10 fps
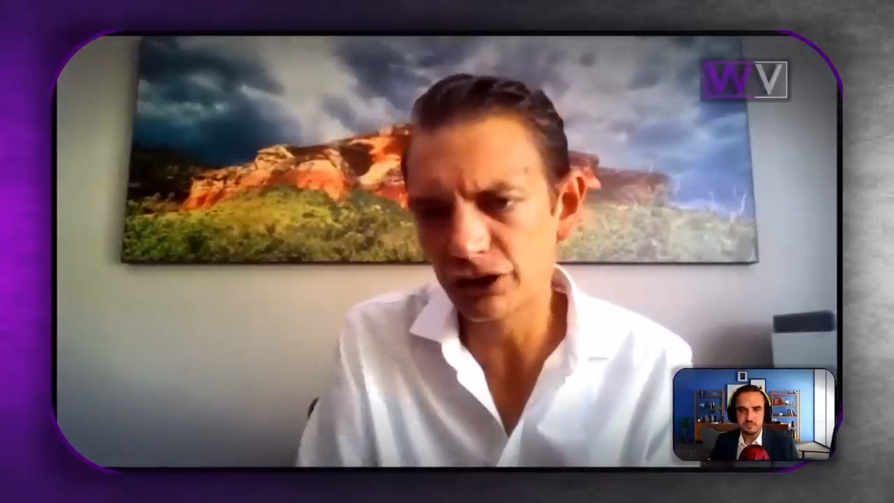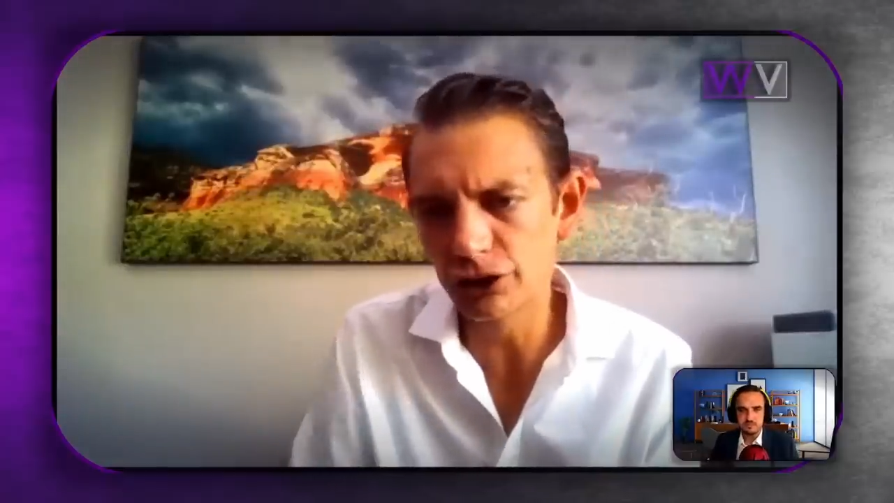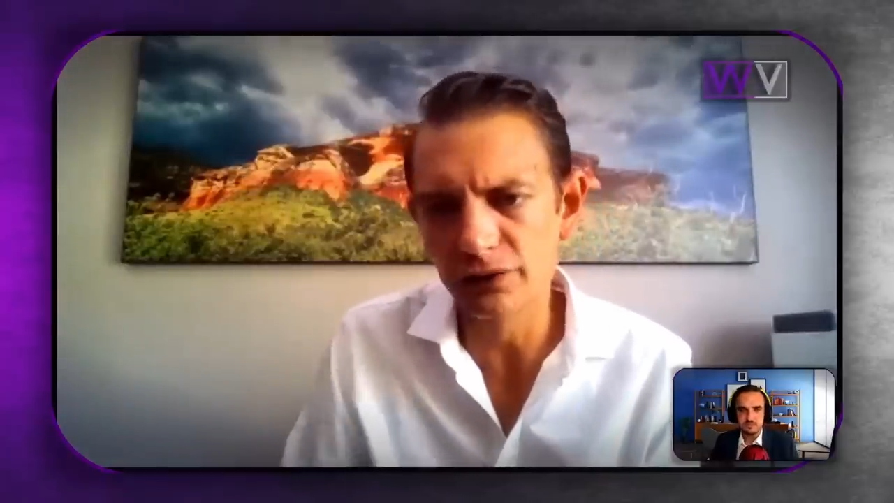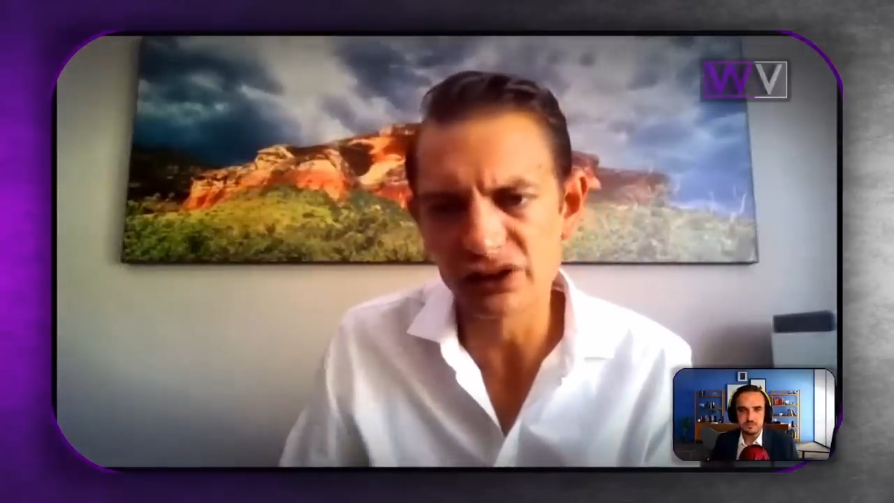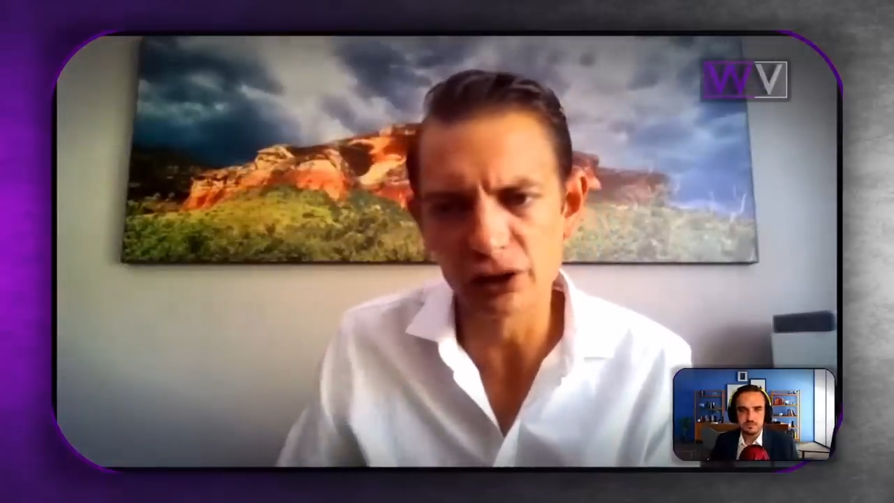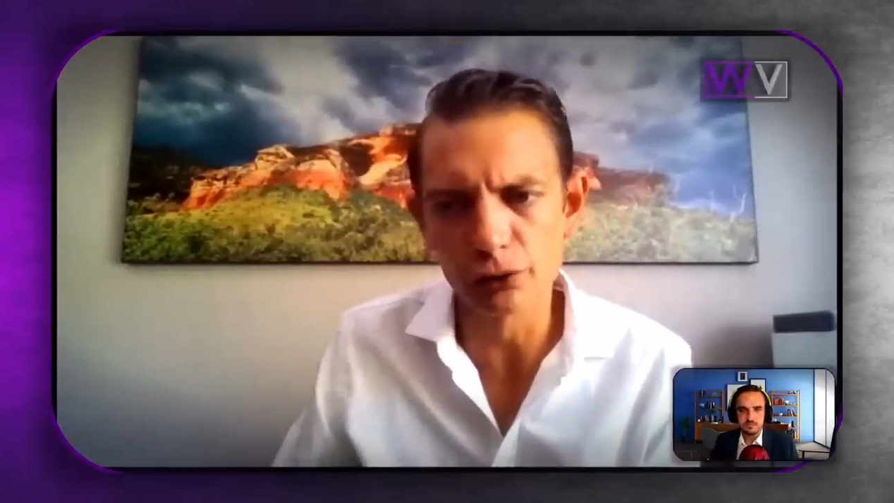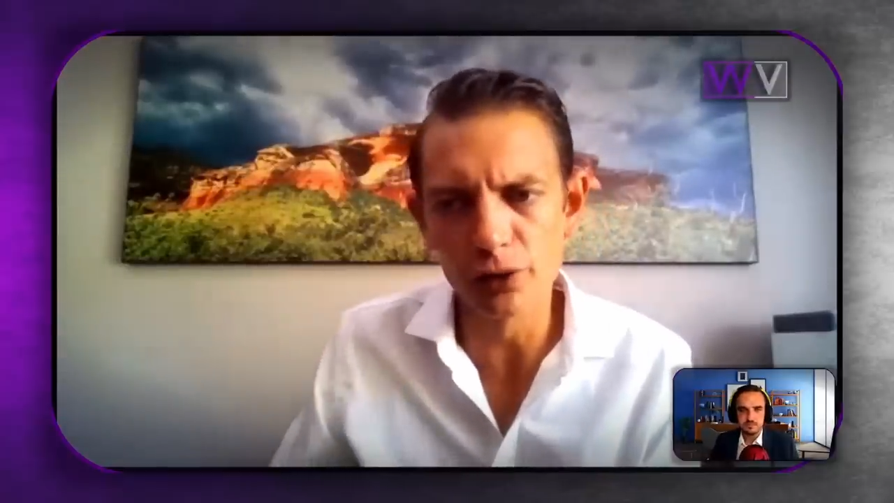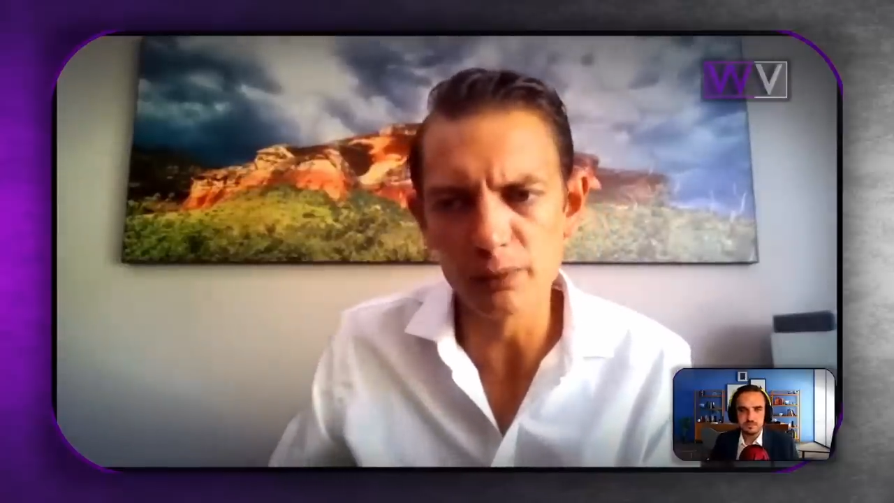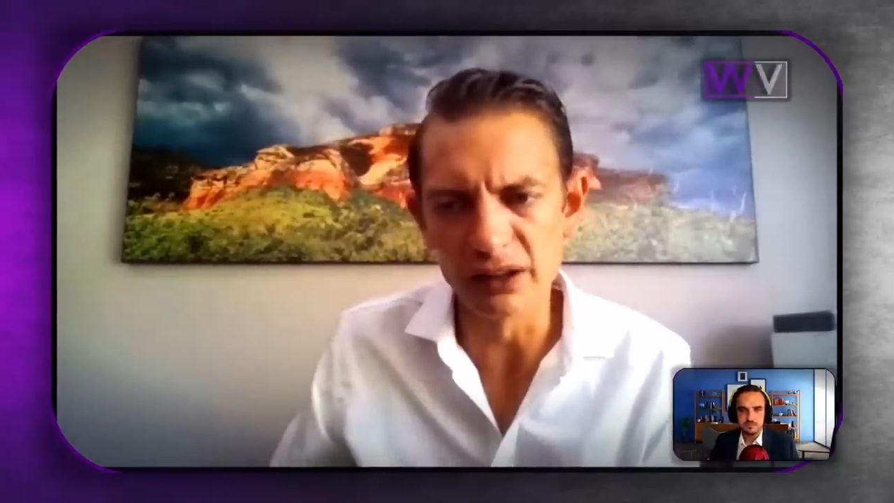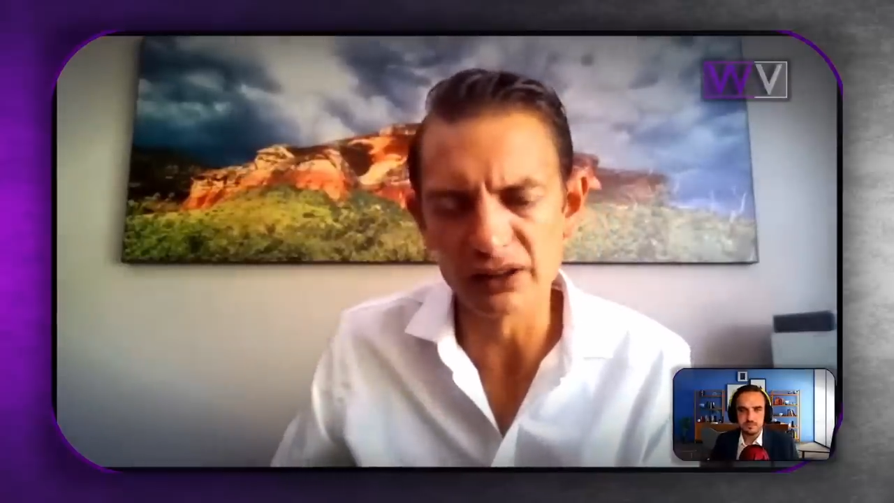to this
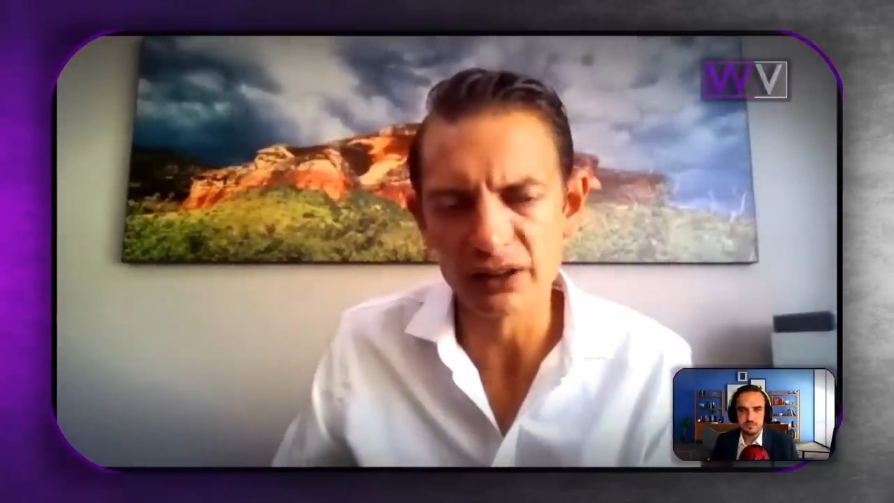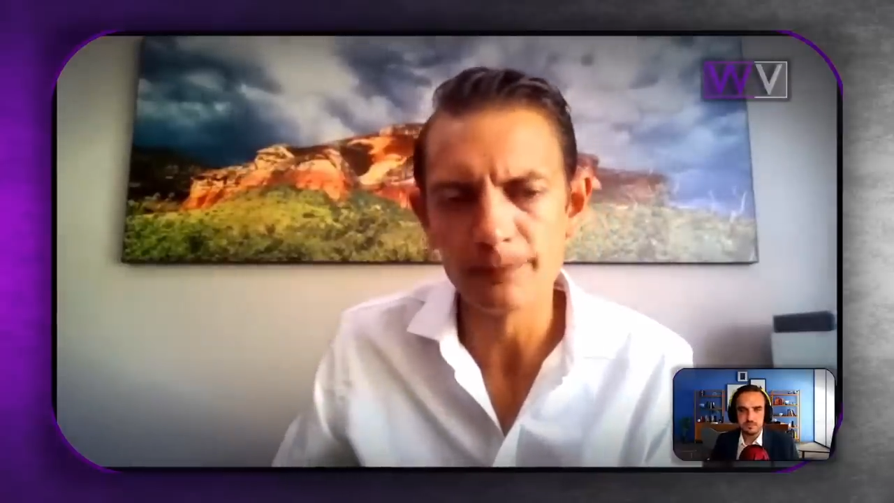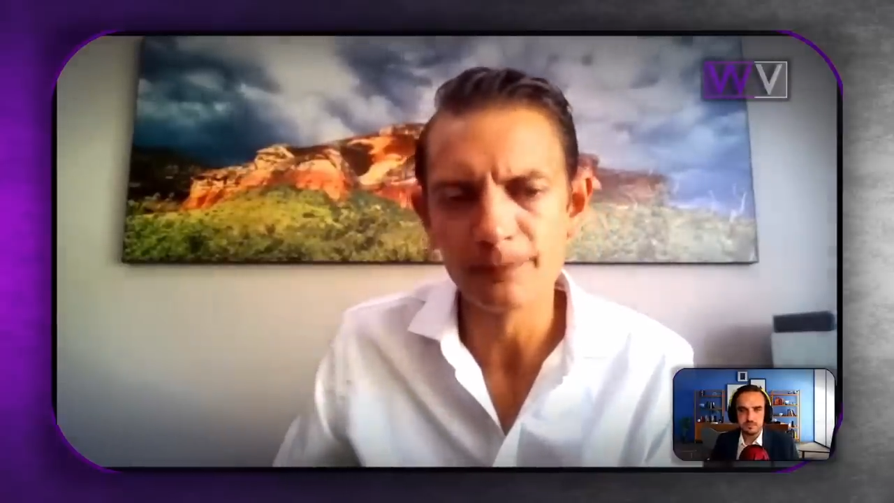agreement